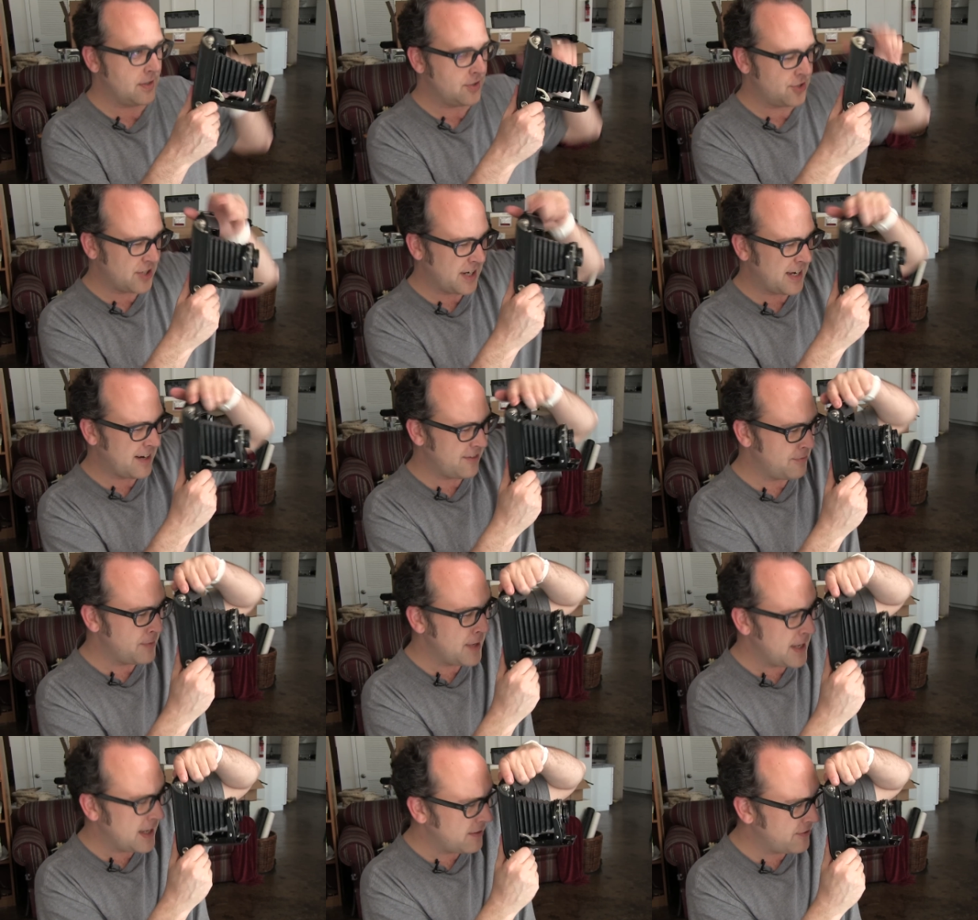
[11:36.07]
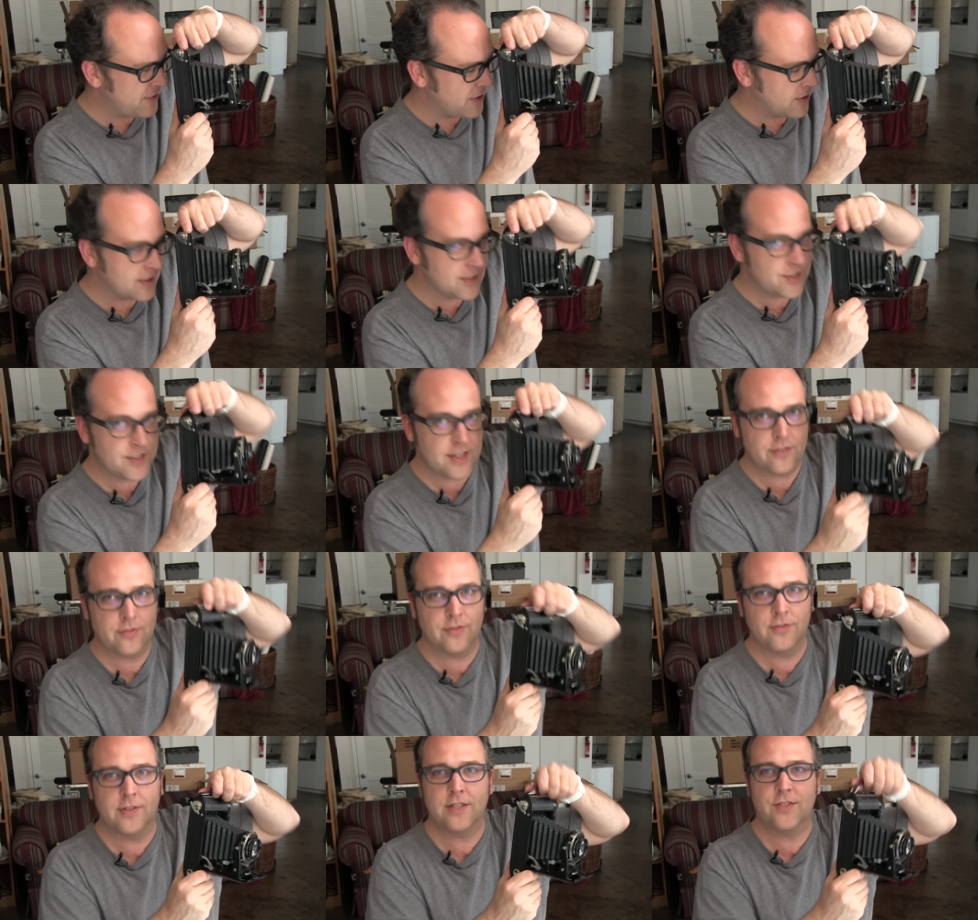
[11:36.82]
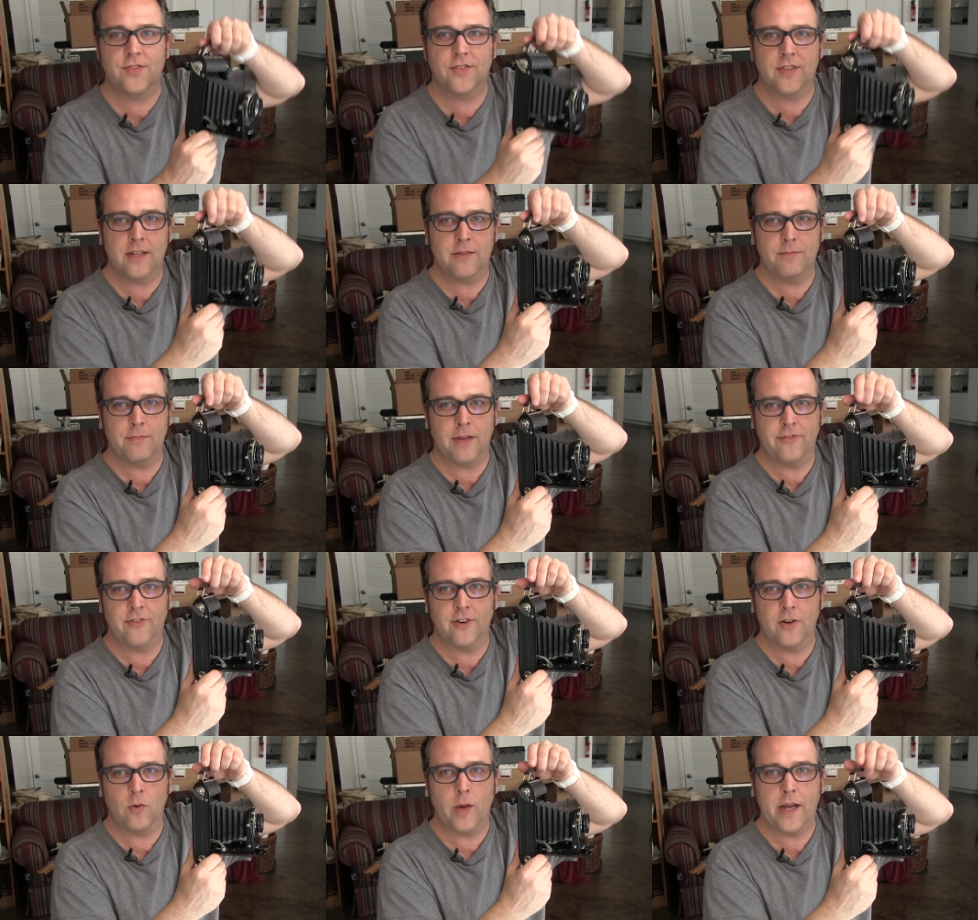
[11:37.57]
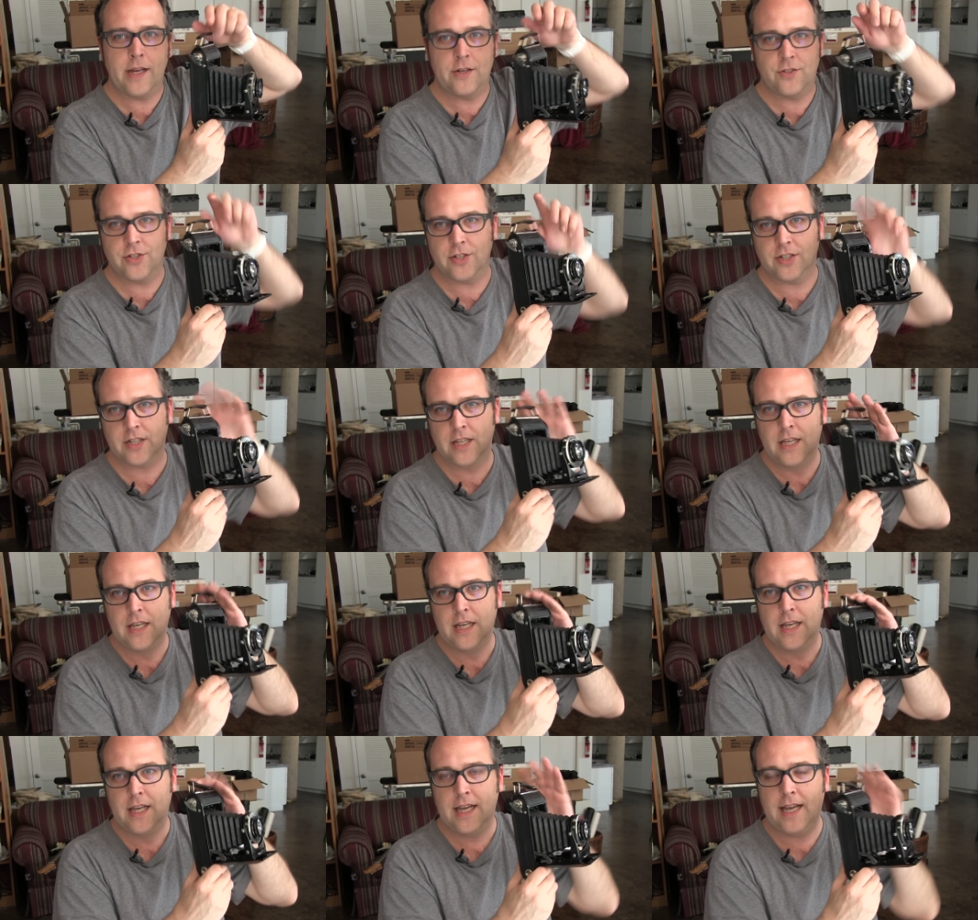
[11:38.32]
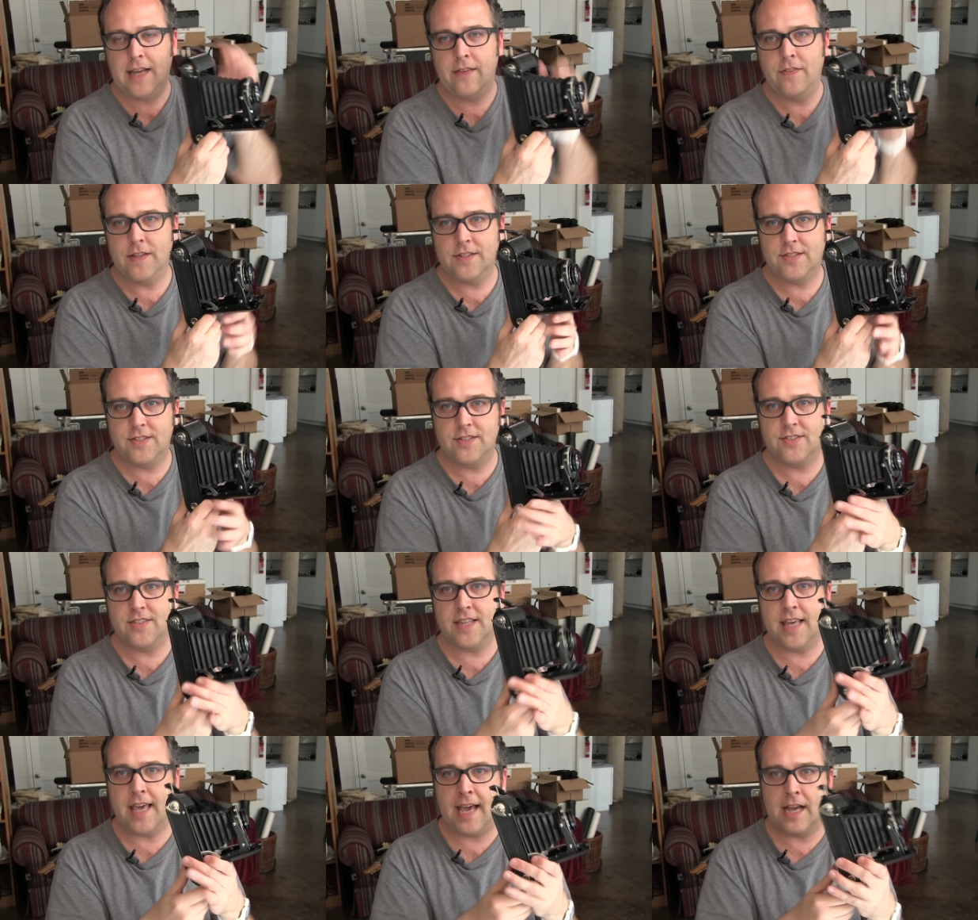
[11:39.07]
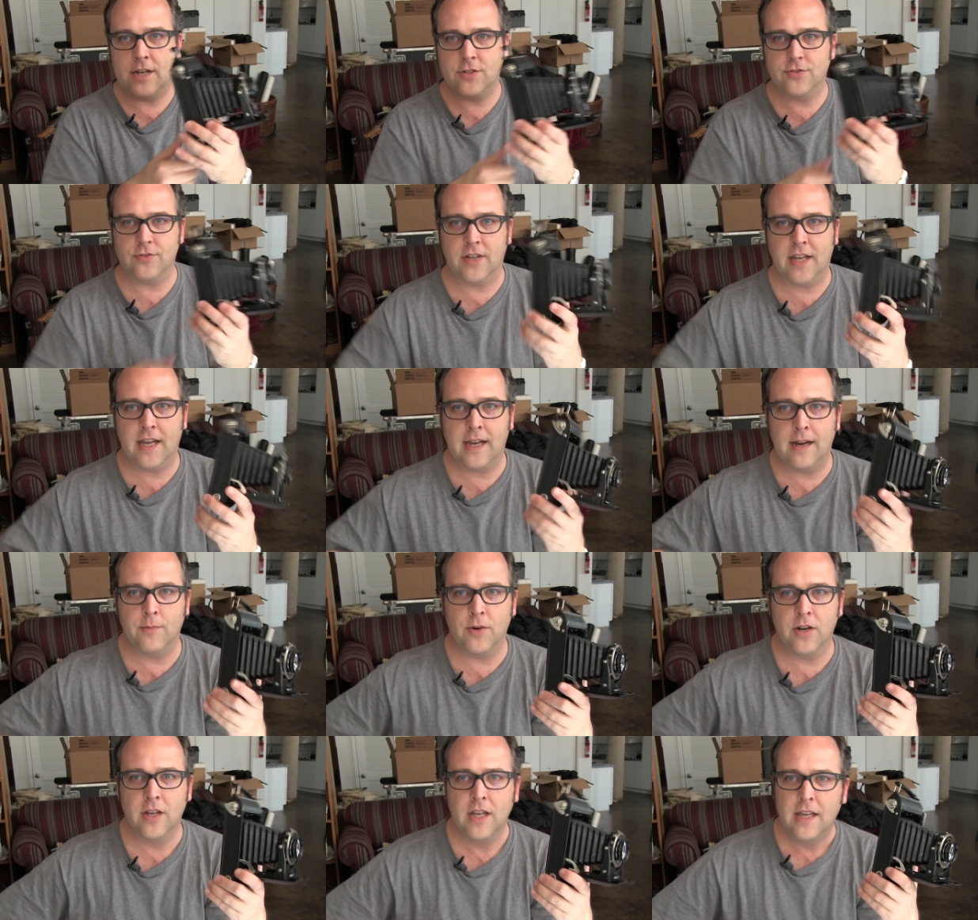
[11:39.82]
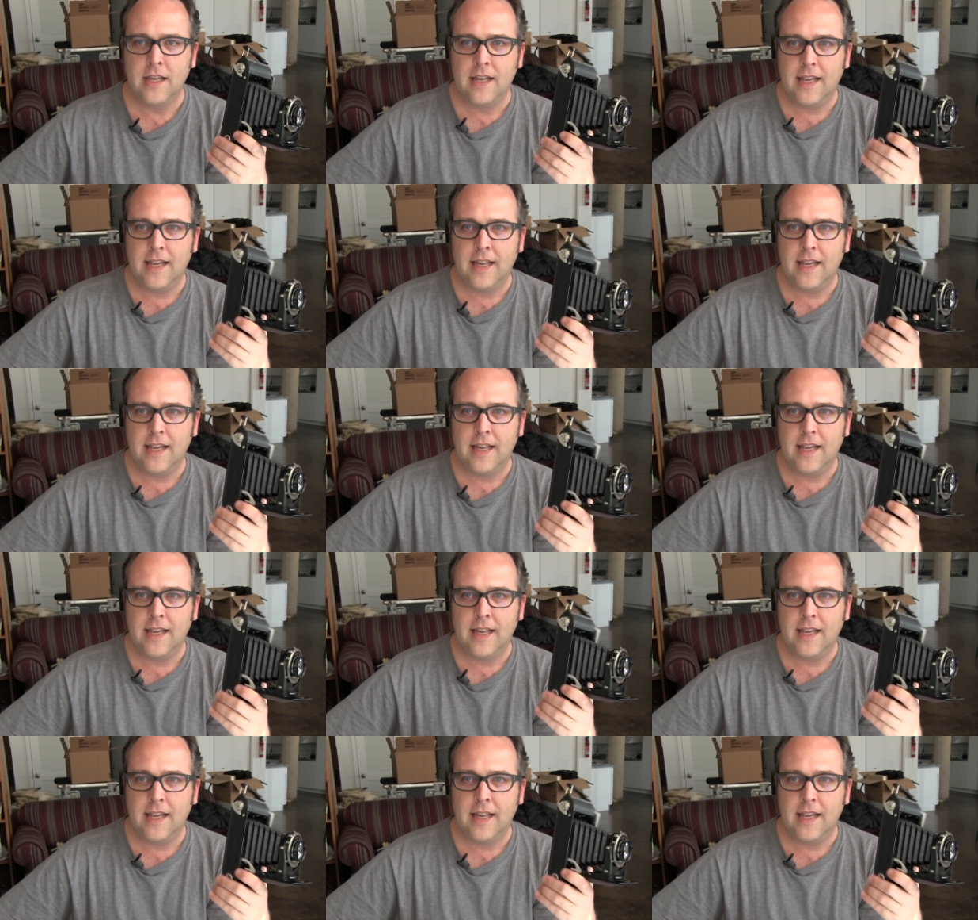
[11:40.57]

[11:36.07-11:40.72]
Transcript: a, shot of me focusing through this that my friend Wade took, and this is the actual camera.